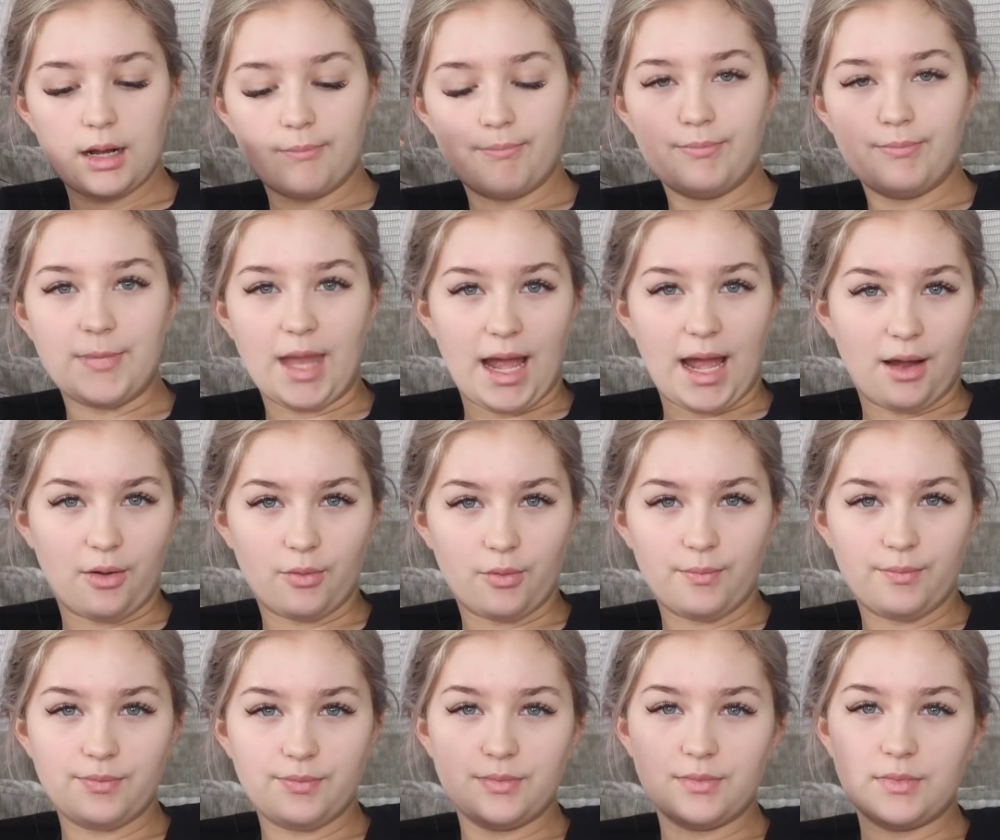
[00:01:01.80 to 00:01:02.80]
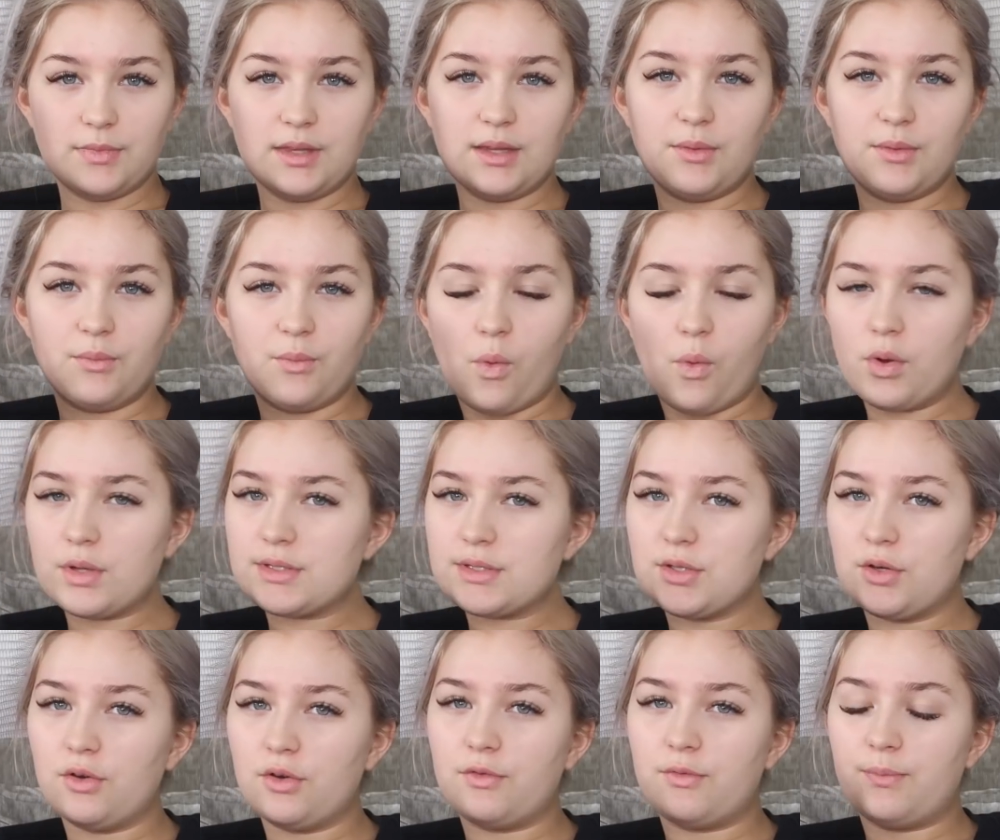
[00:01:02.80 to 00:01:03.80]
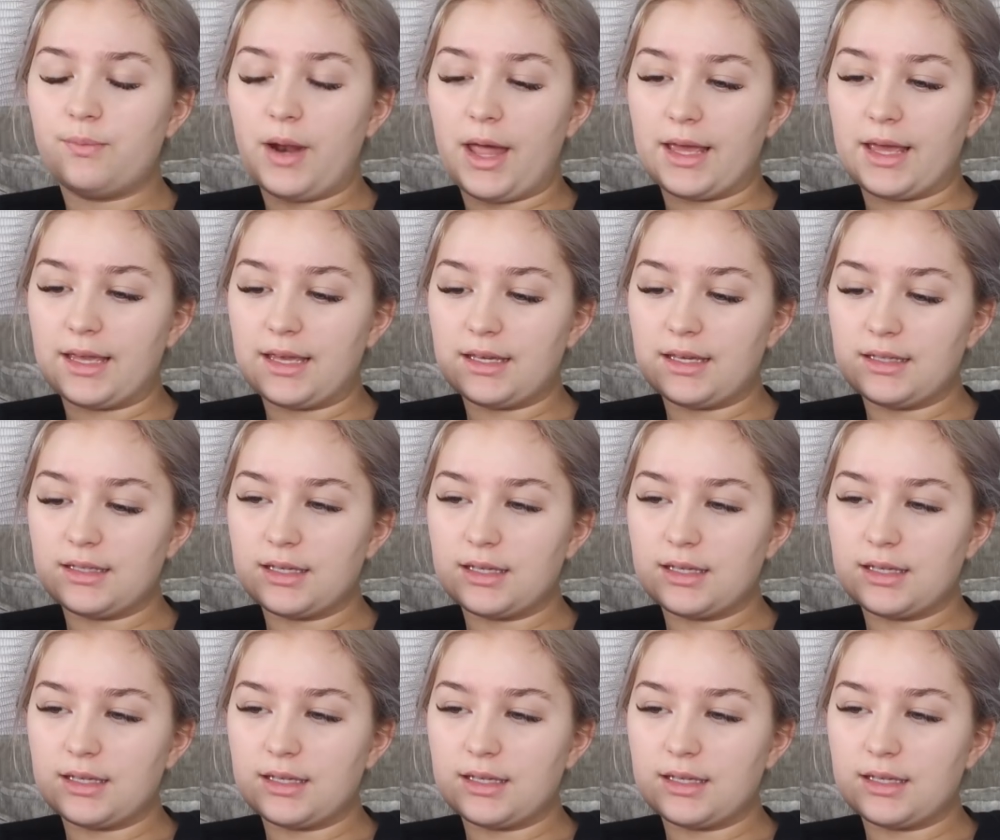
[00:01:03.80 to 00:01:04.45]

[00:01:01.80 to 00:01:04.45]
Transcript: now what sort of like,